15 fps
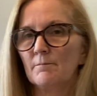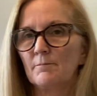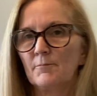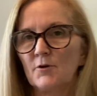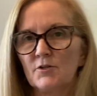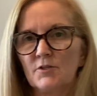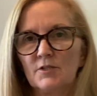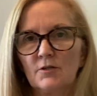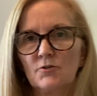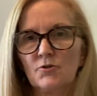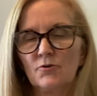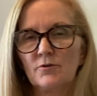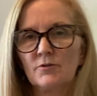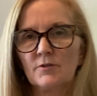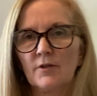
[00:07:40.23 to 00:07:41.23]

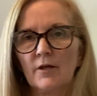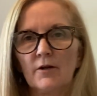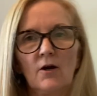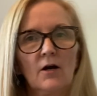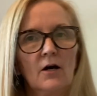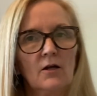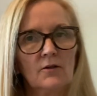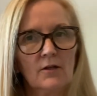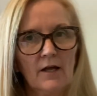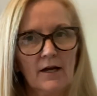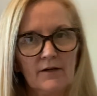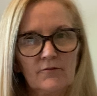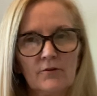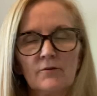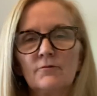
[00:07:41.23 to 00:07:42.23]
procedures that are
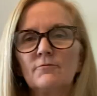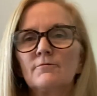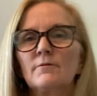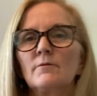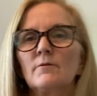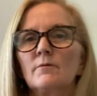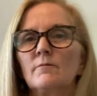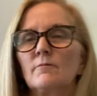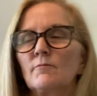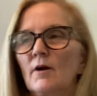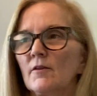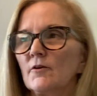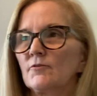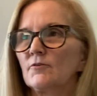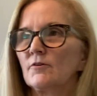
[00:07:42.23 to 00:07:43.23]
elective
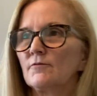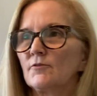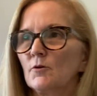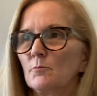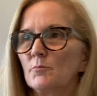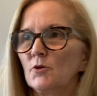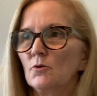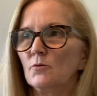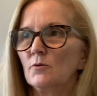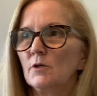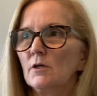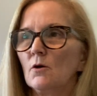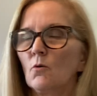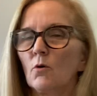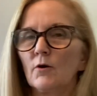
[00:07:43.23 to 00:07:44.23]
relative to
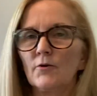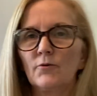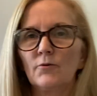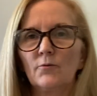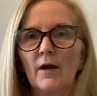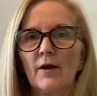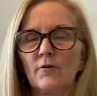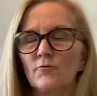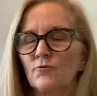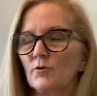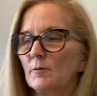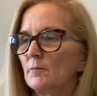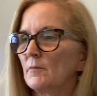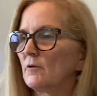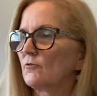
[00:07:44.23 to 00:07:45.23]
beauty or new hair
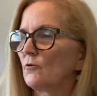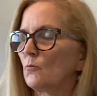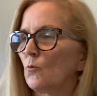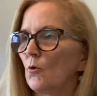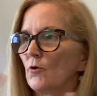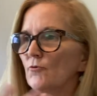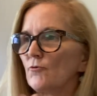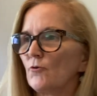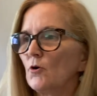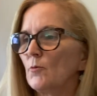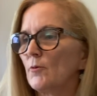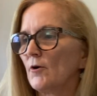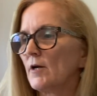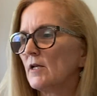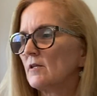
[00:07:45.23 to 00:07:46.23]
treatments or wardrobe
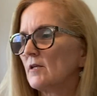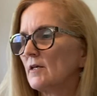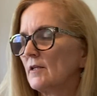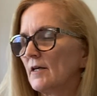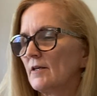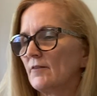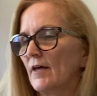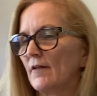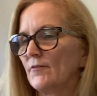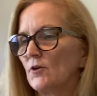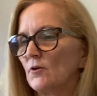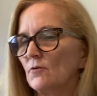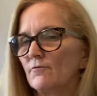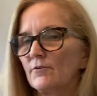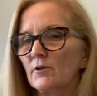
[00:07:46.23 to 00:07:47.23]
or anything like that
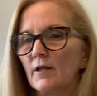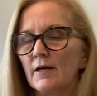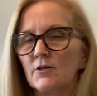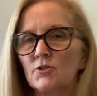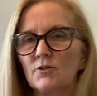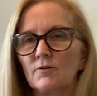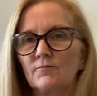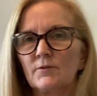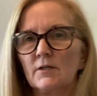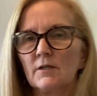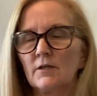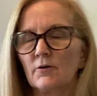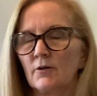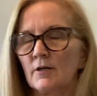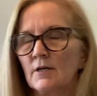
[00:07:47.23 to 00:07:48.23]
you feel like
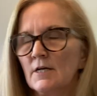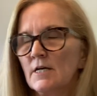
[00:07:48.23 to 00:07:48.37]
shifting or